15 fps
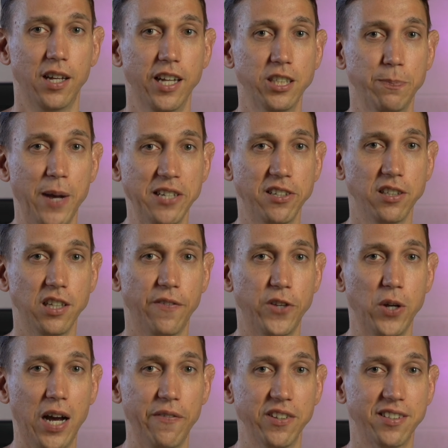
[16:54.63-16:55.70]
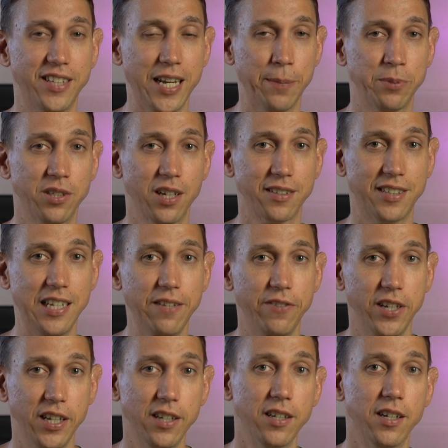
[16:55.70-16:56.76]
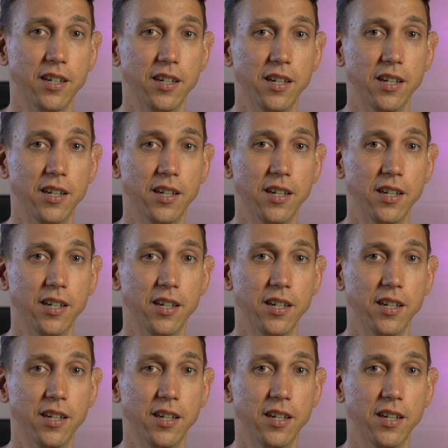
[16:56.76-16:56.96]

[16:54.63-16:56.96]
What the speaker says: especially if you have a Samsung TV